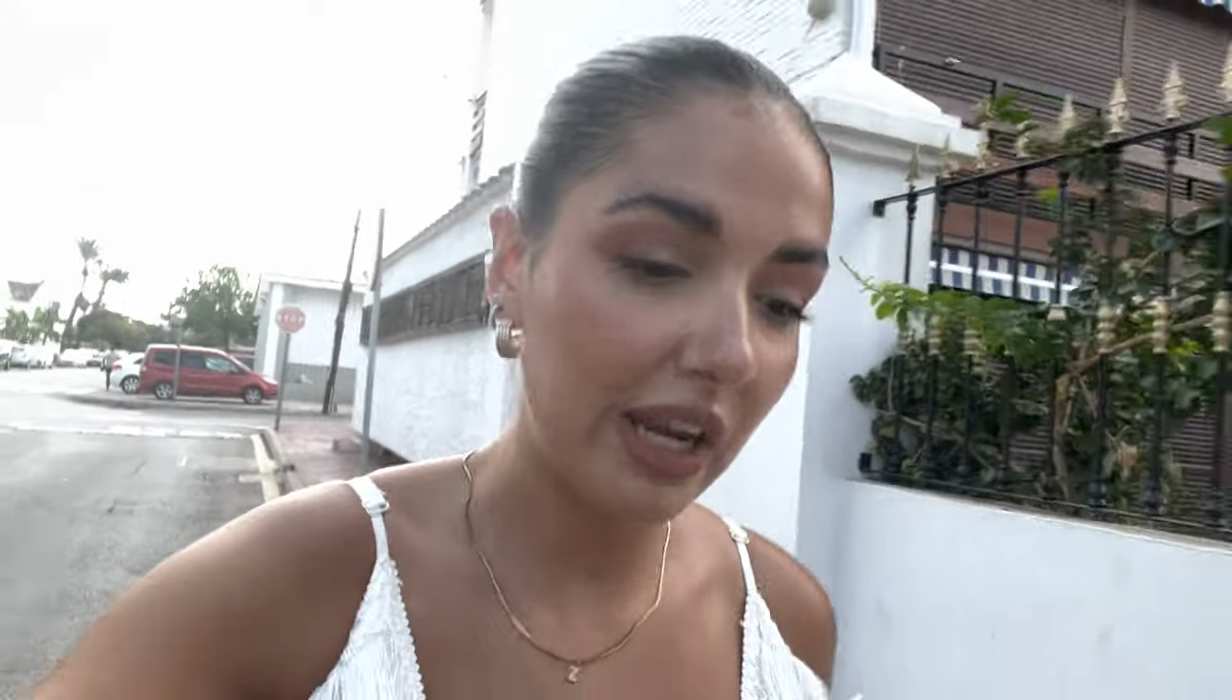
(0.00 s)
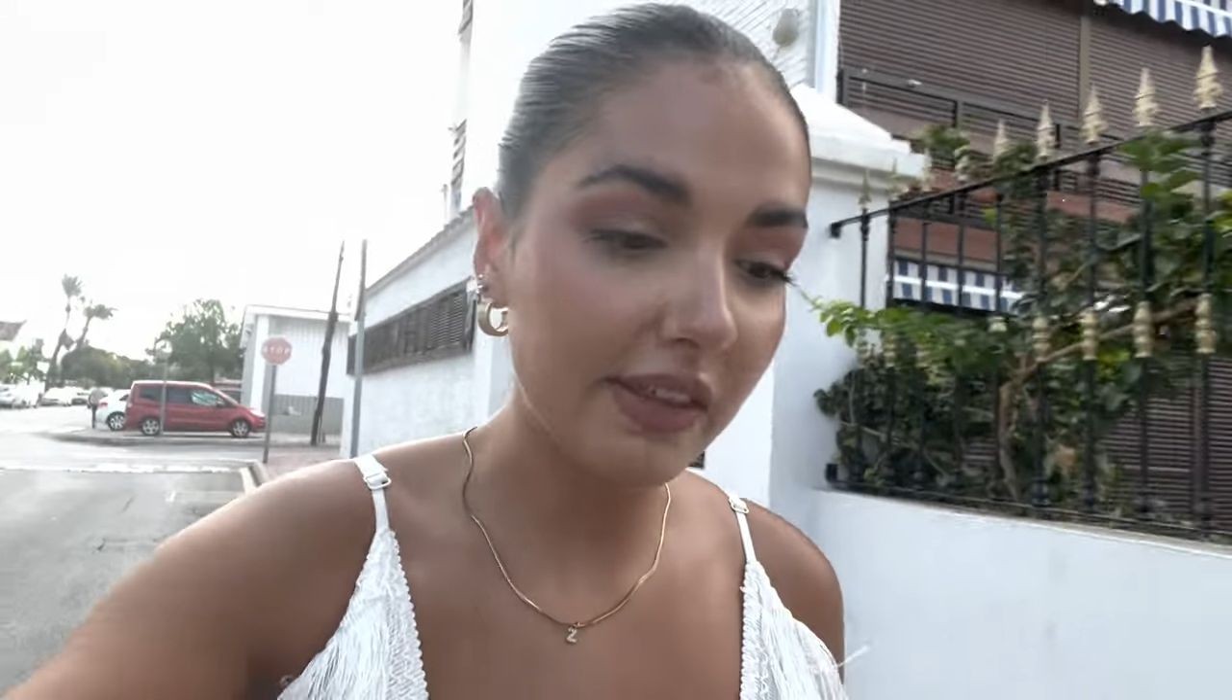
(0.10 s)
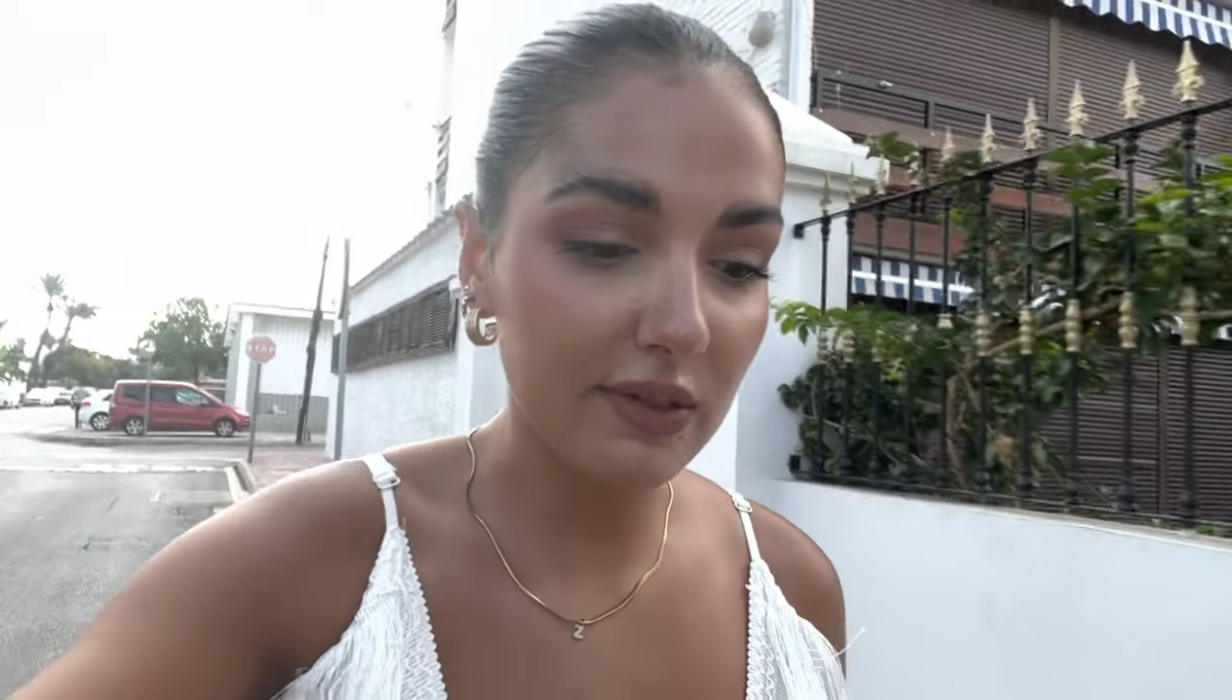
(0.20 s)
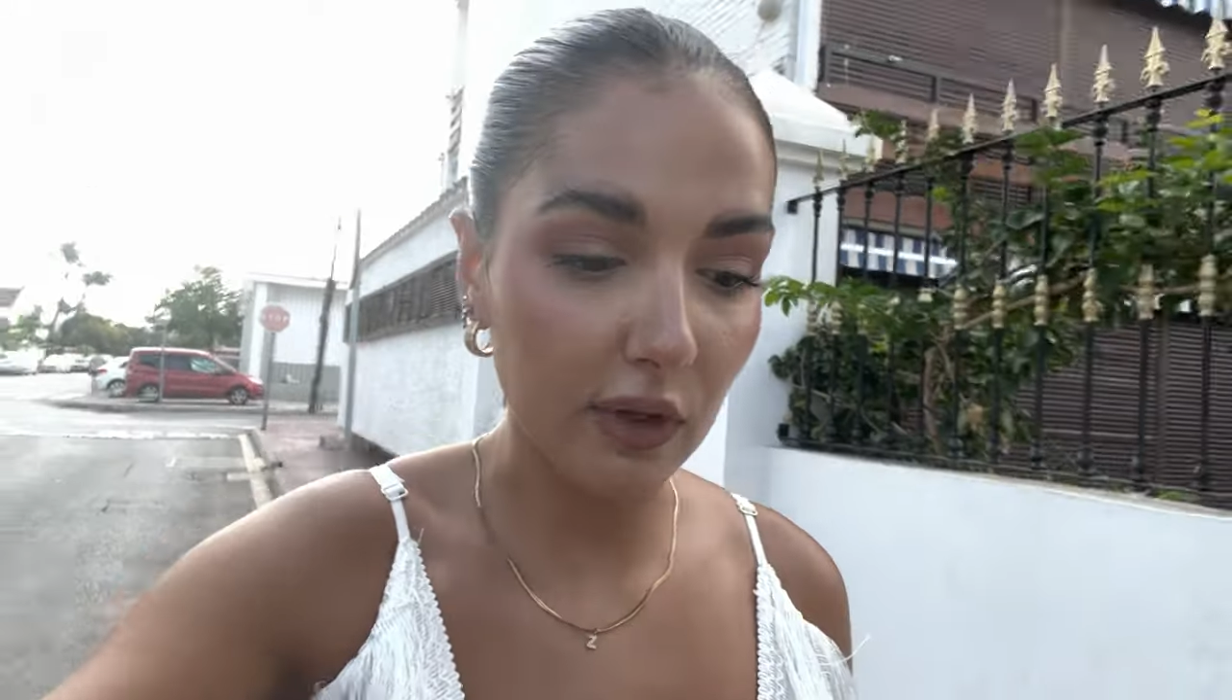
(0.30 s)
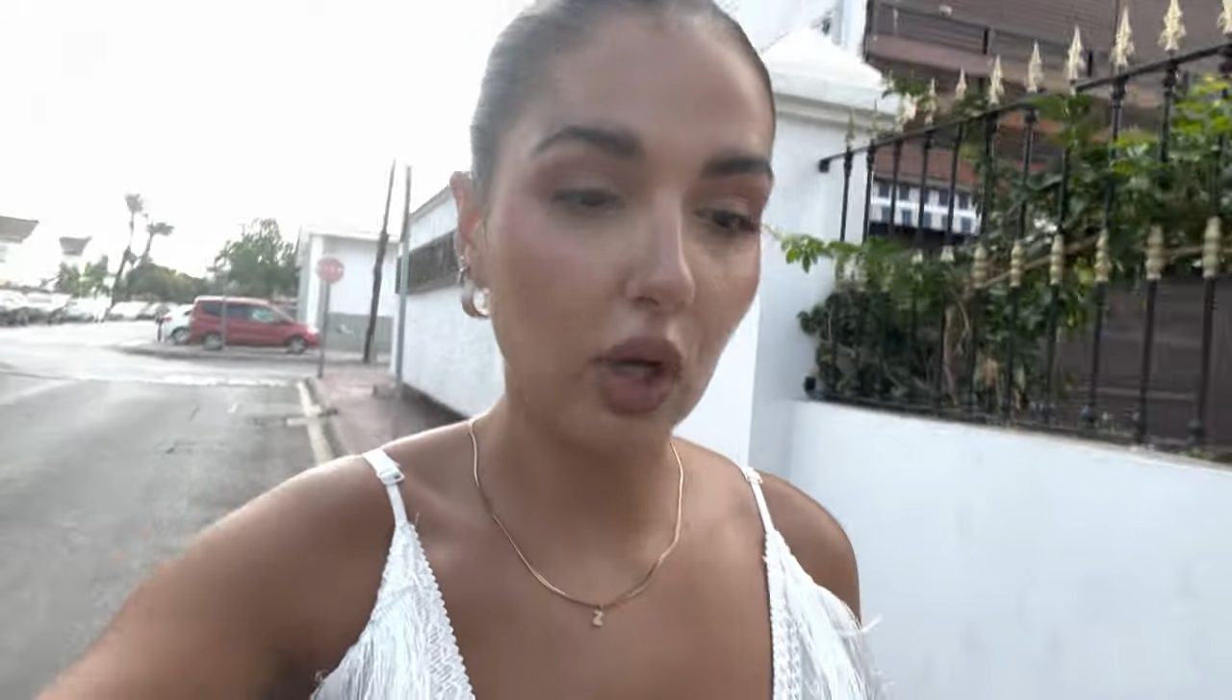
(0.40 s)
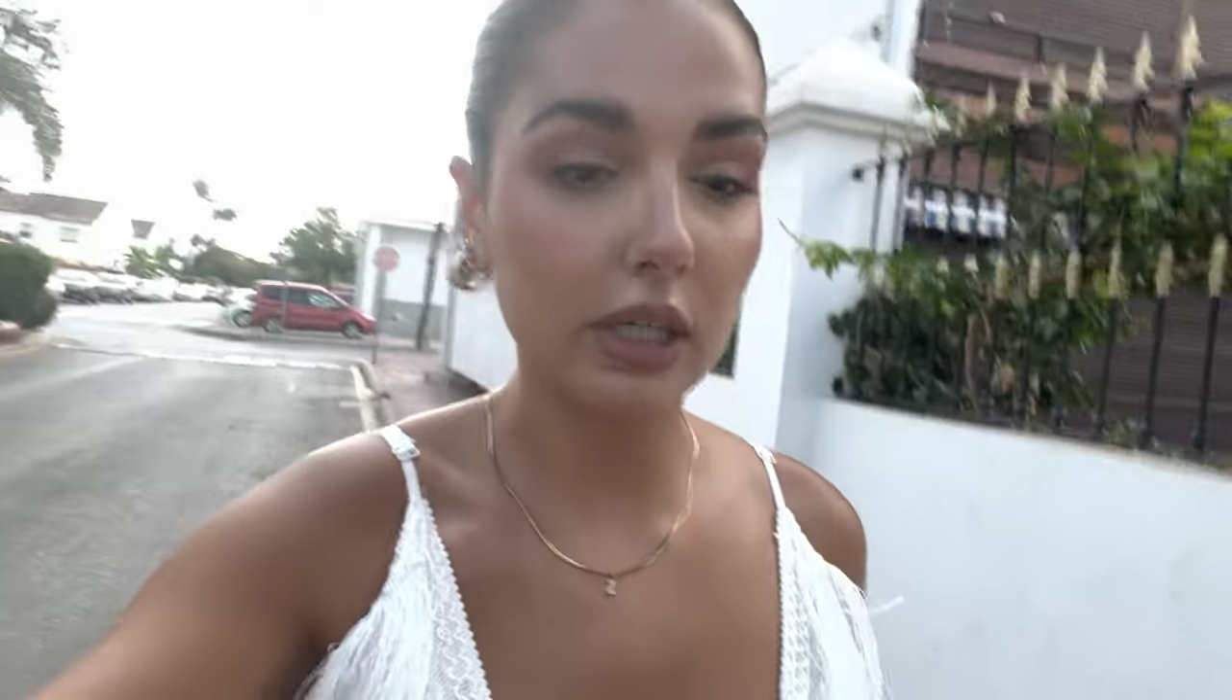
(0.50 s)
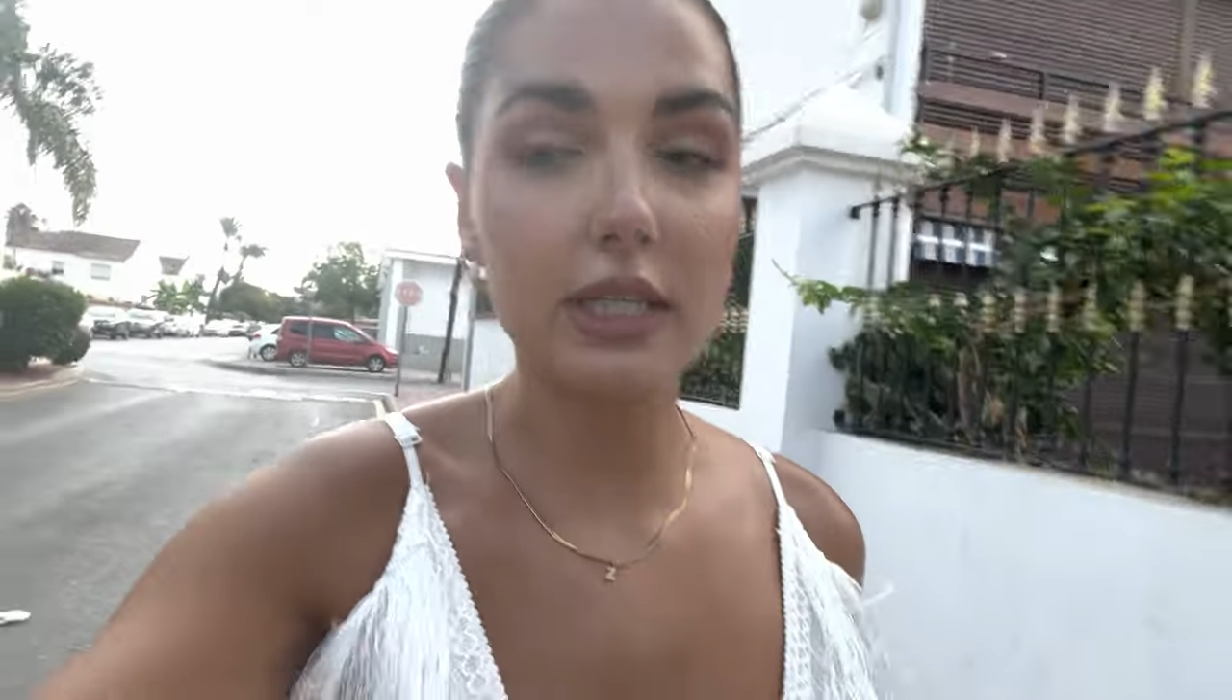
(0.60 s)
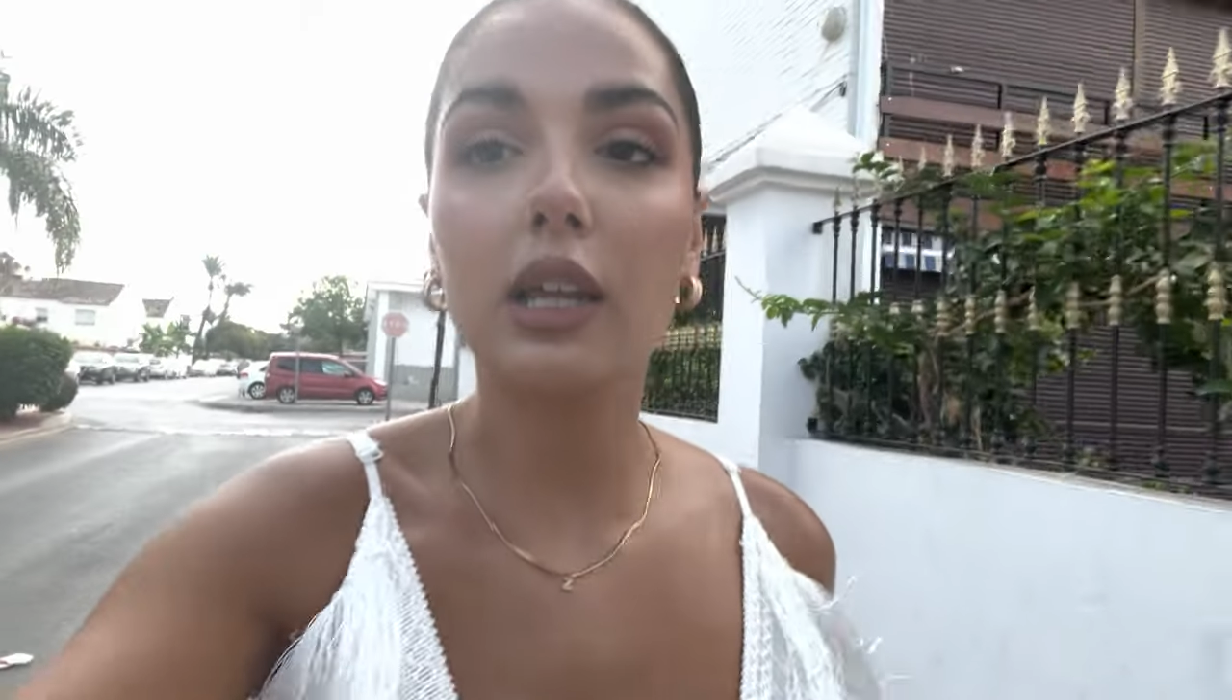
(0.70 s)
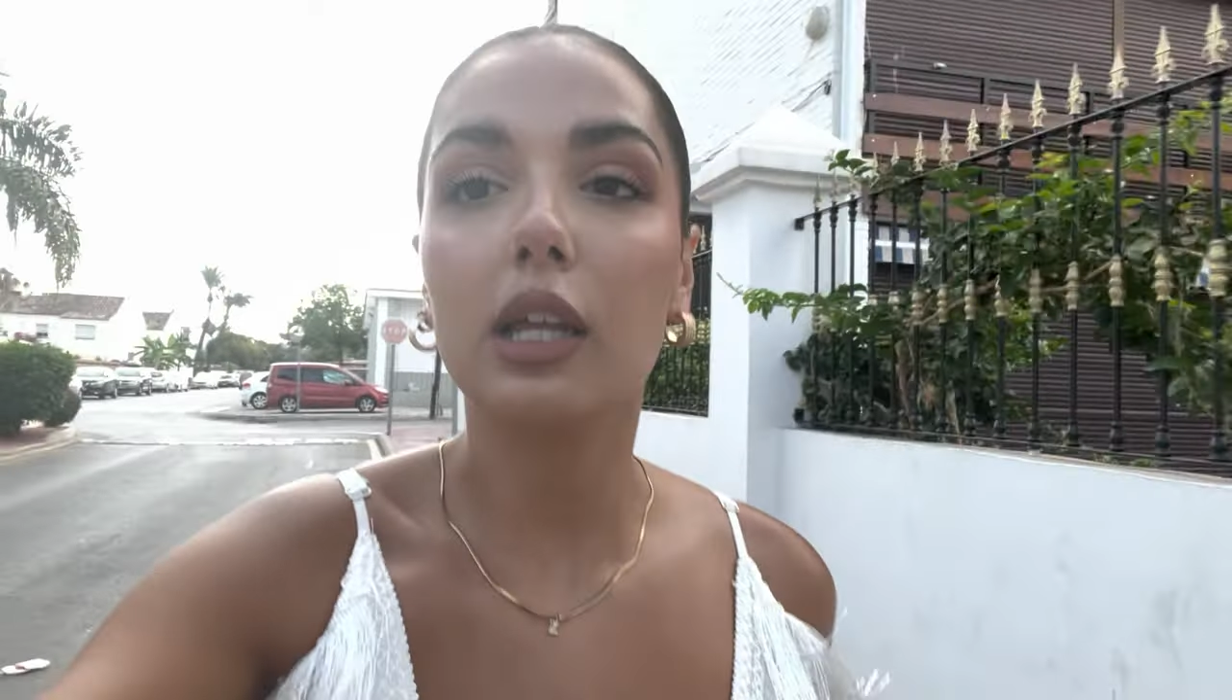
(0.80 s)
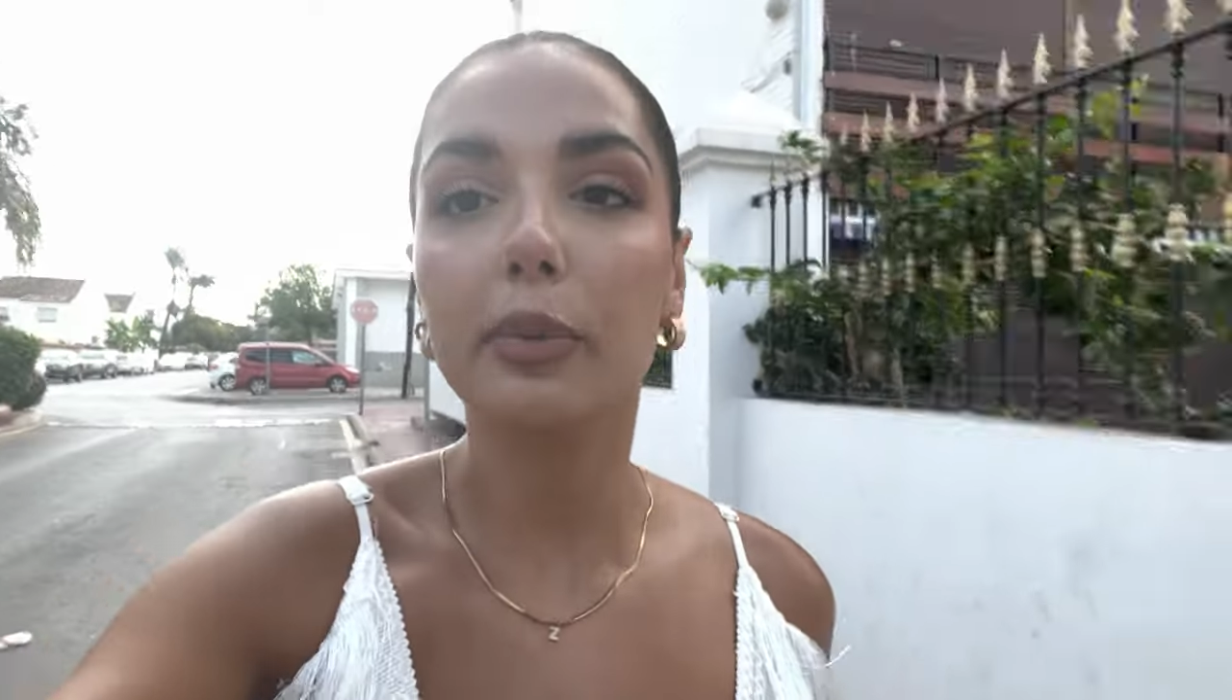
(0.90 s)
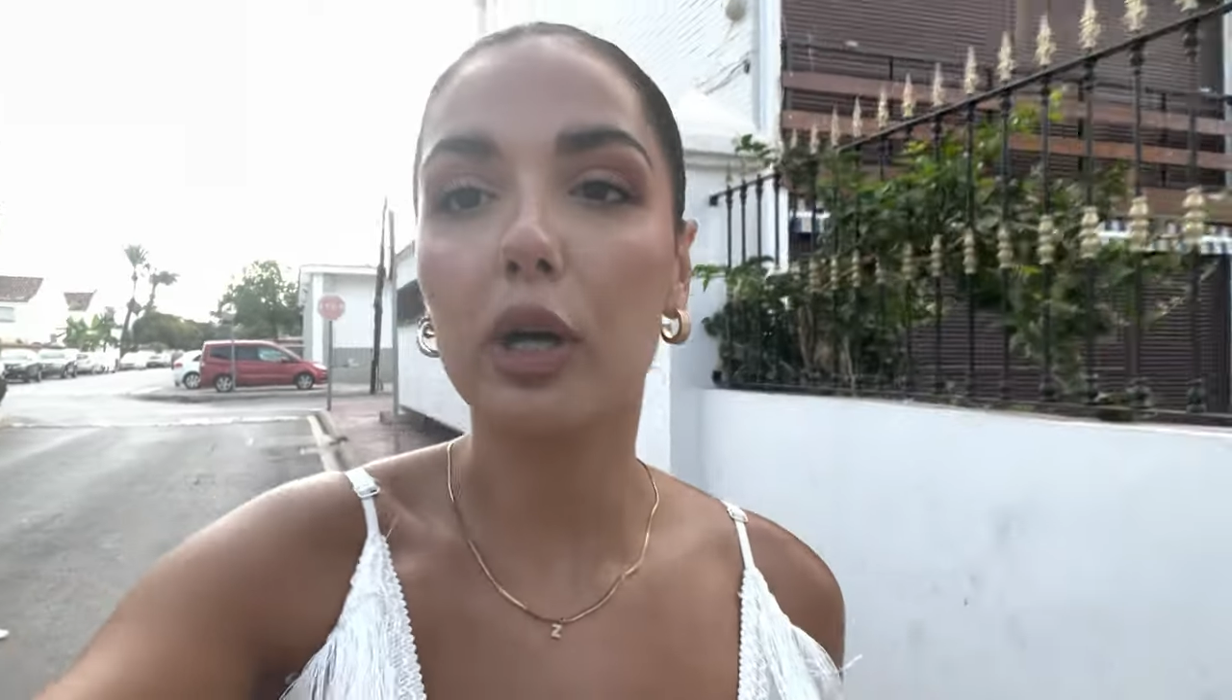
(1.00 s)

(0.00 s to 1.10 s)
like this vlog is a little bit